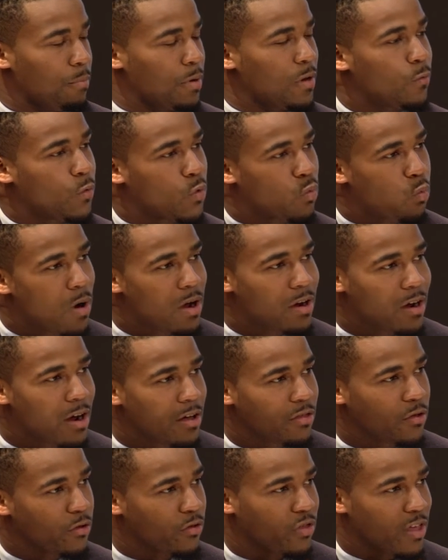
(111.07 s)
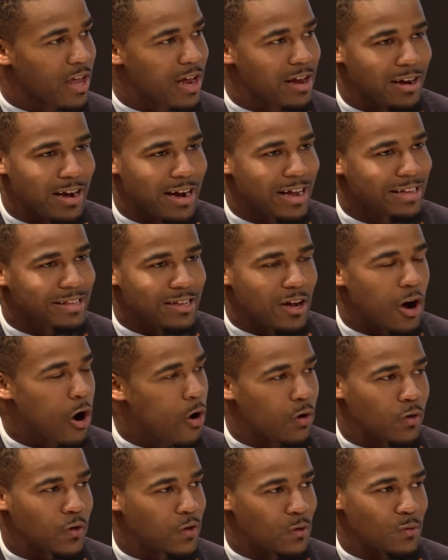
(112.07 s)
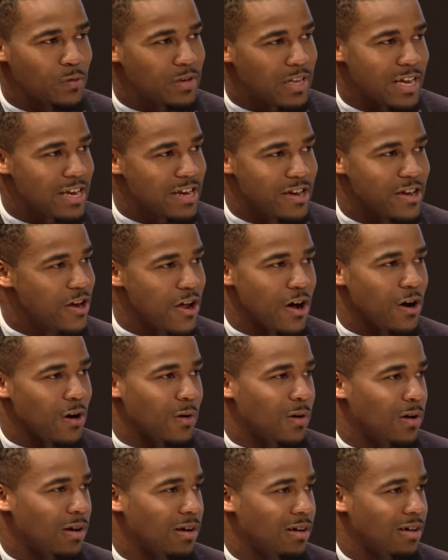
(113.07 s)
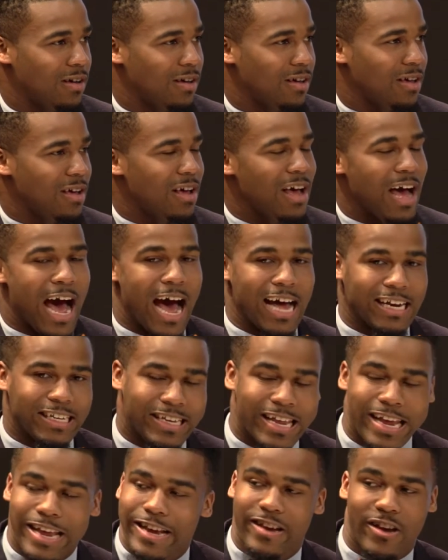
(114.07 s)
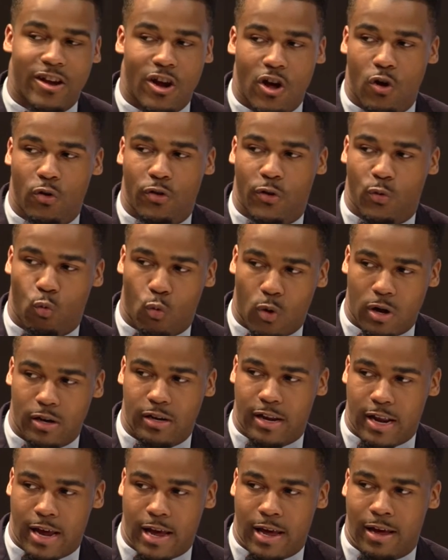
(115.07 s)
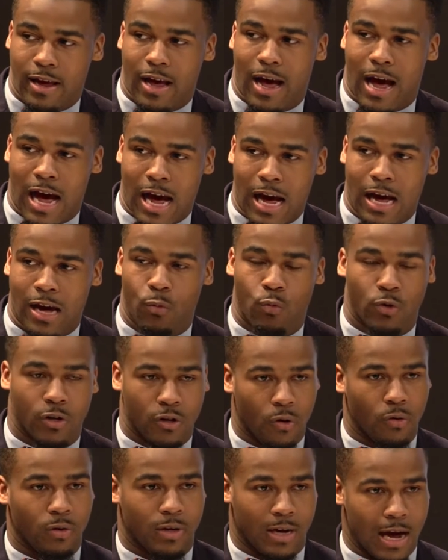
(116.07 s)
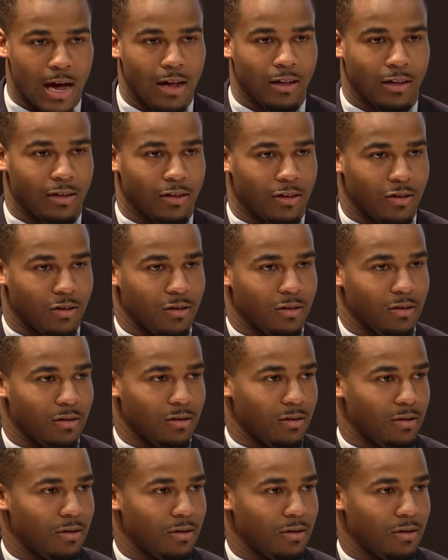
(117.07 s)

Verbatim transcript: But it was one other thing that I also didn't know. I didn't know that one day I would go to college.